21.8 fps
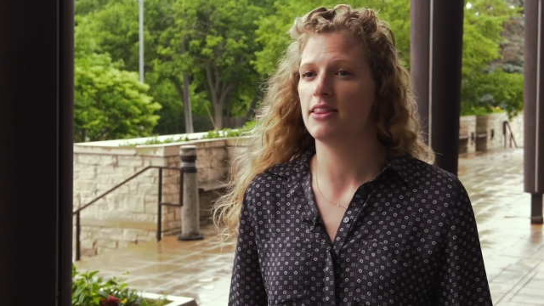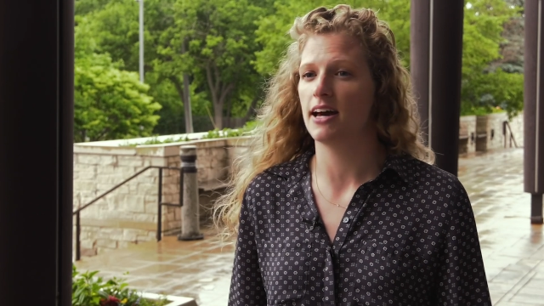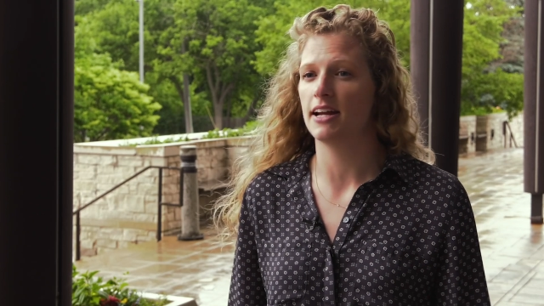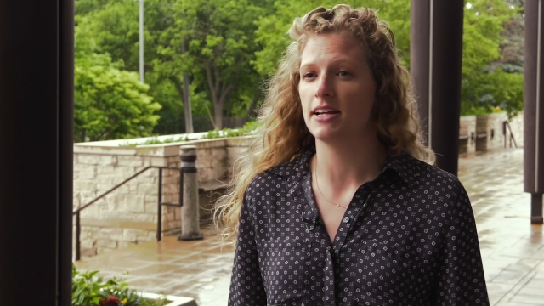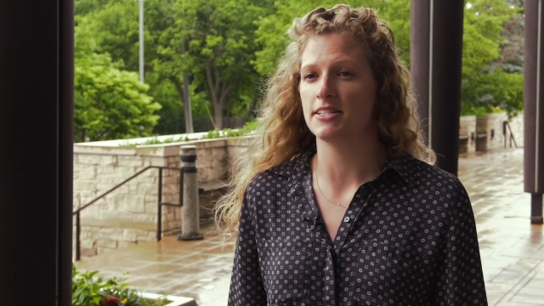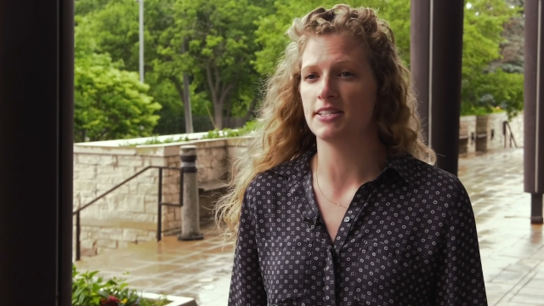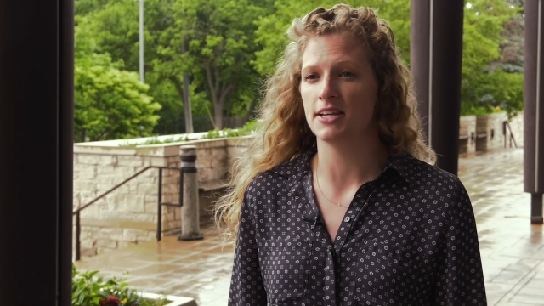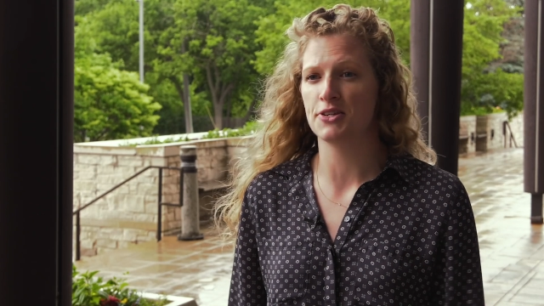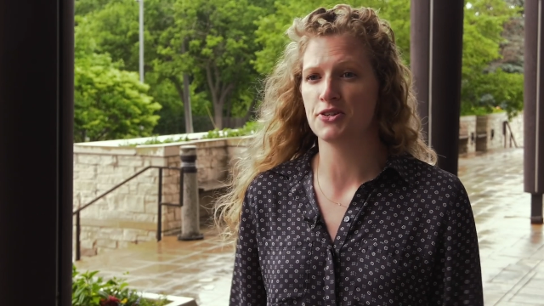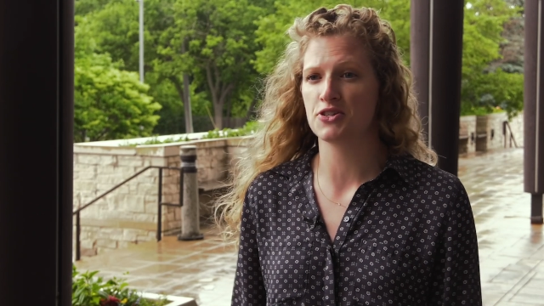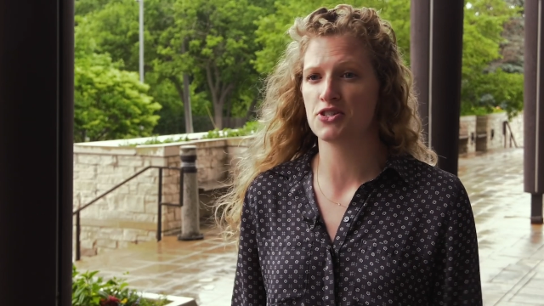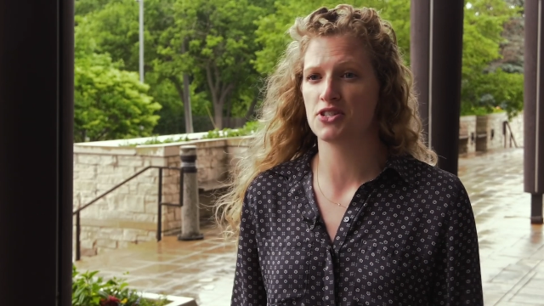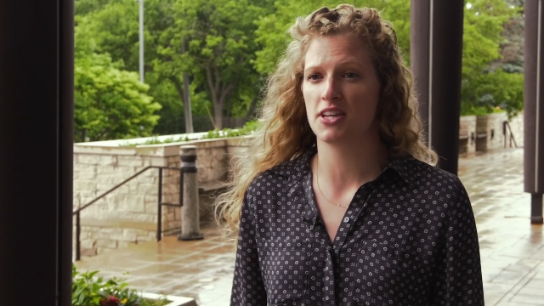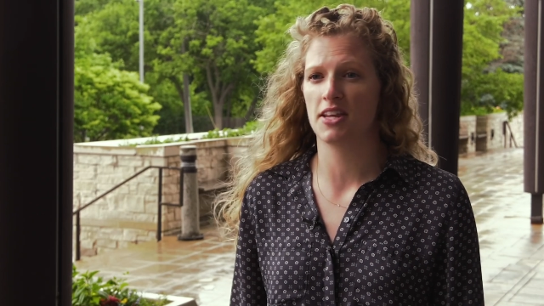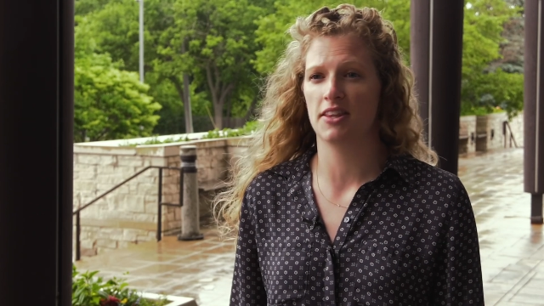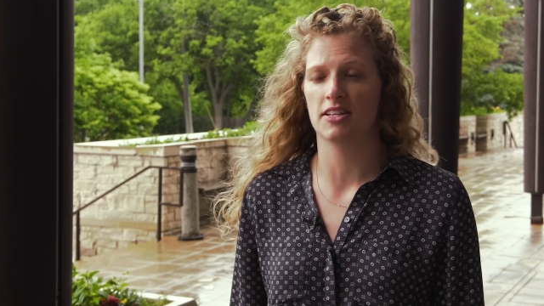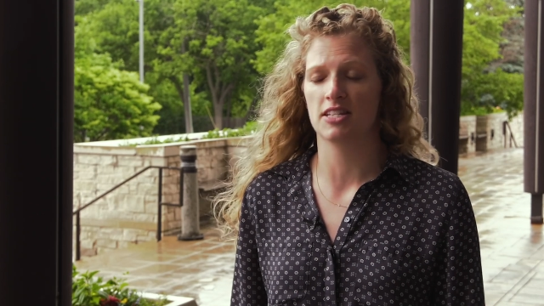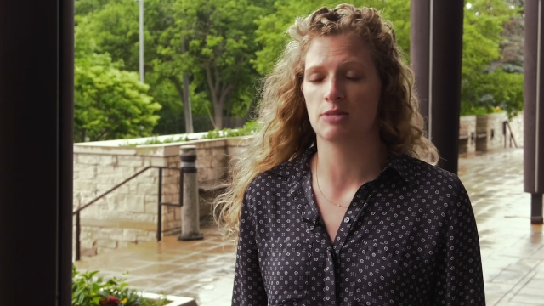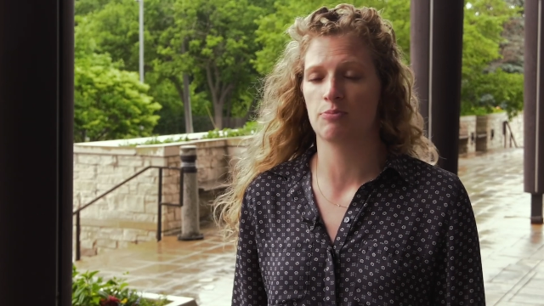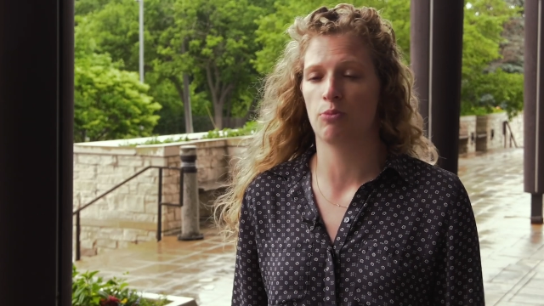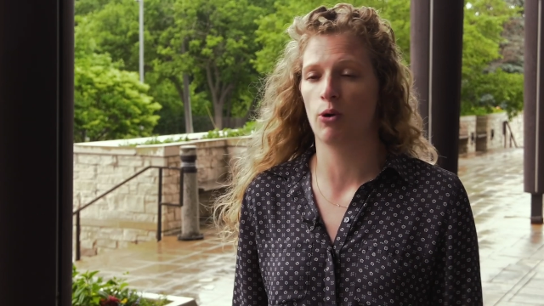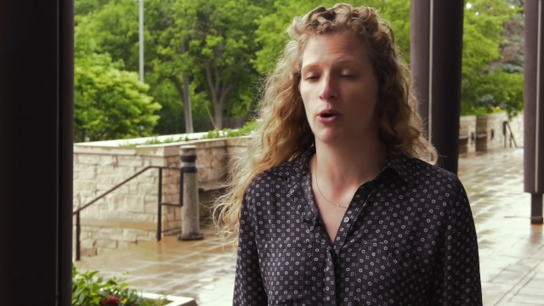that is interested
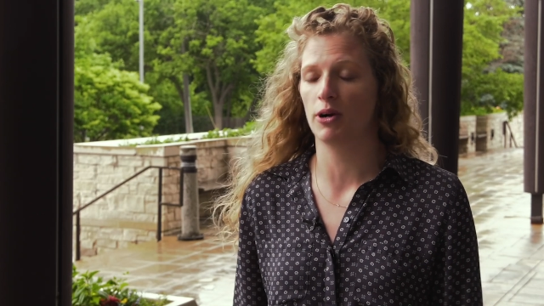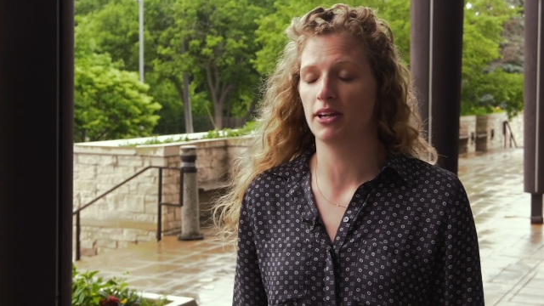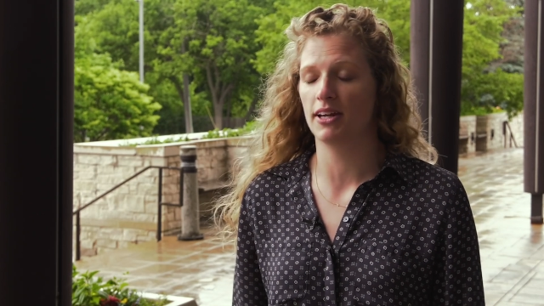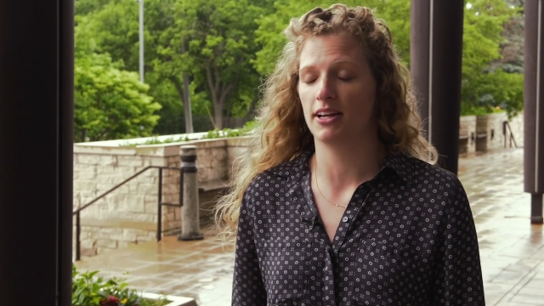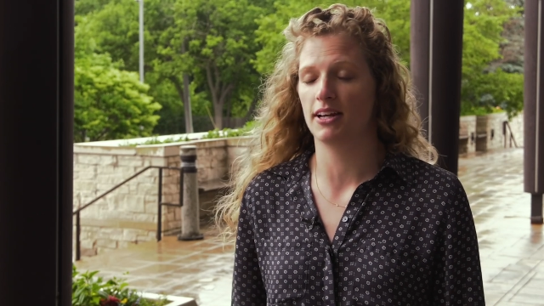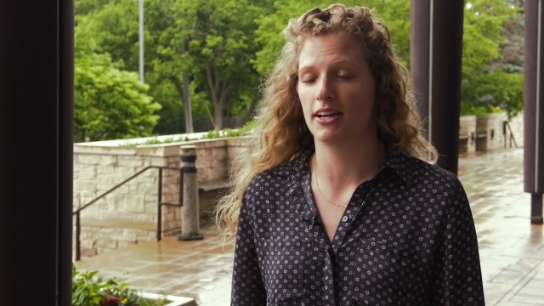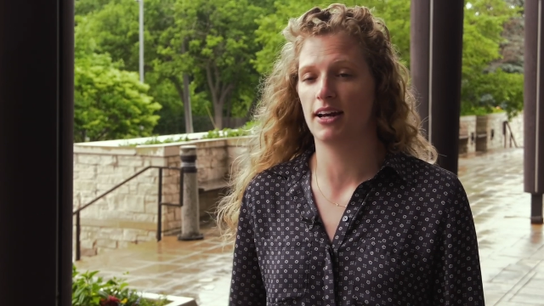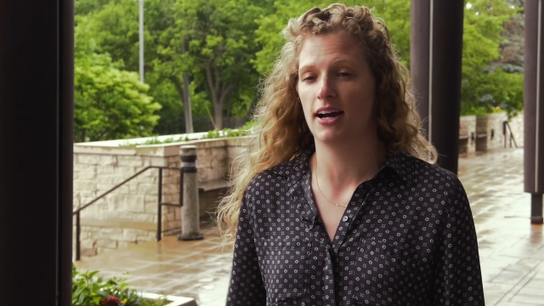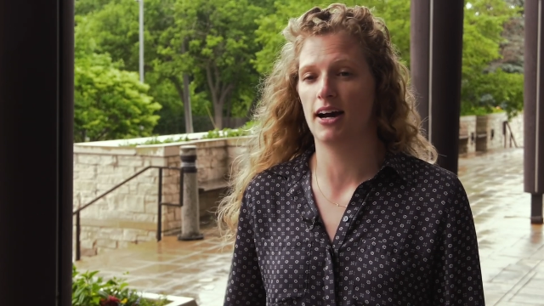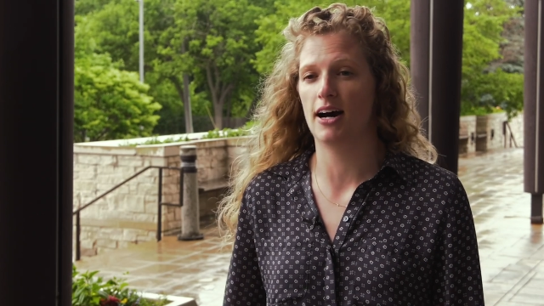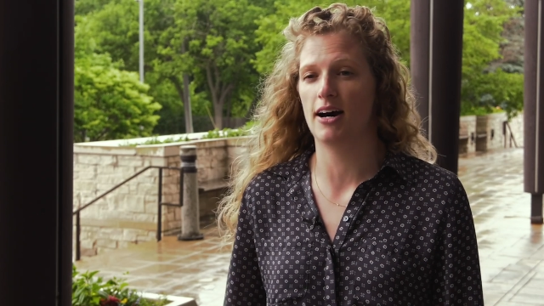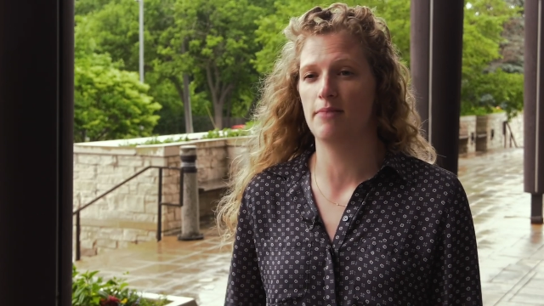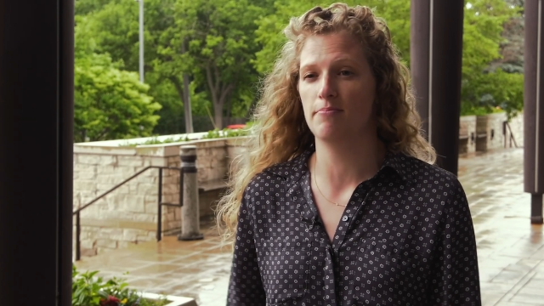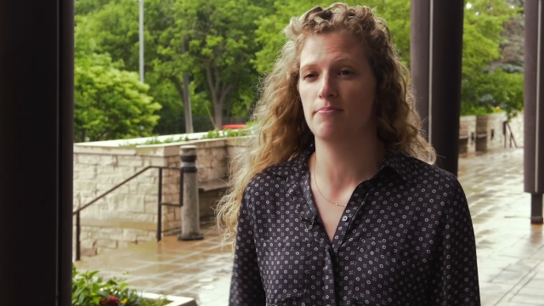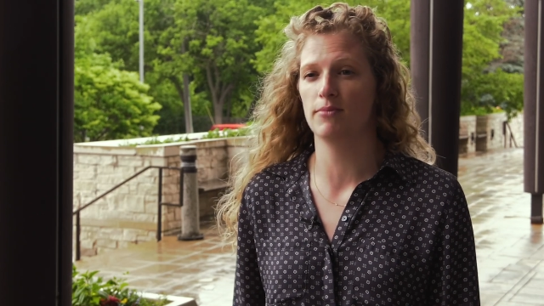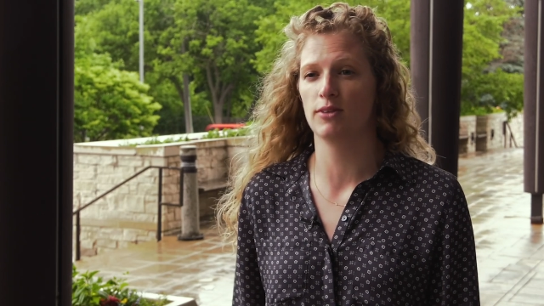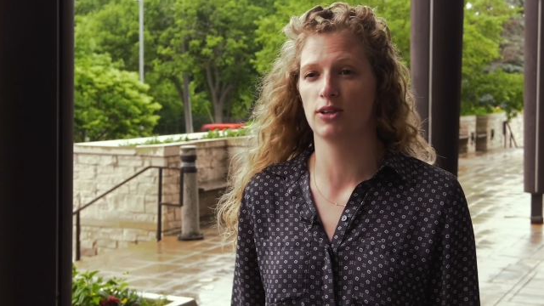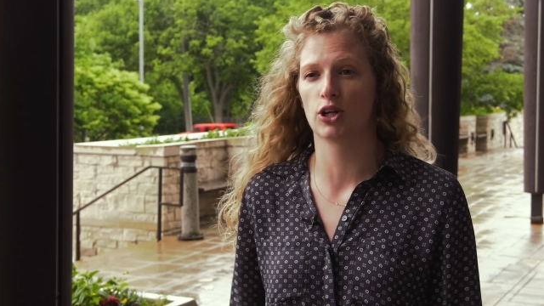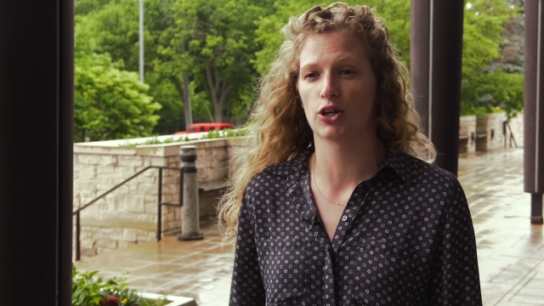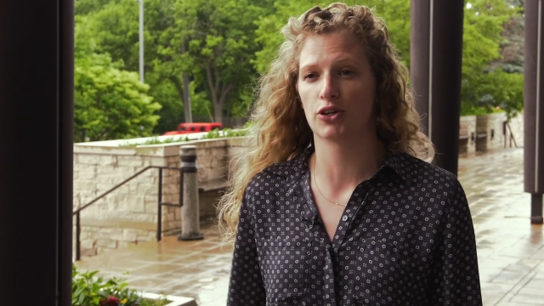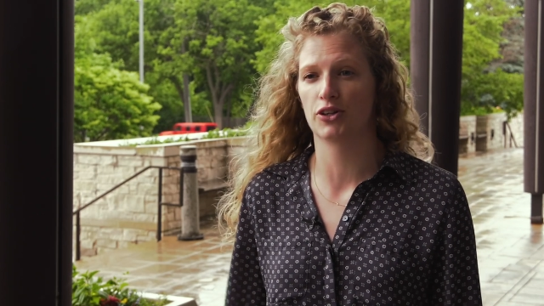in the sport can come,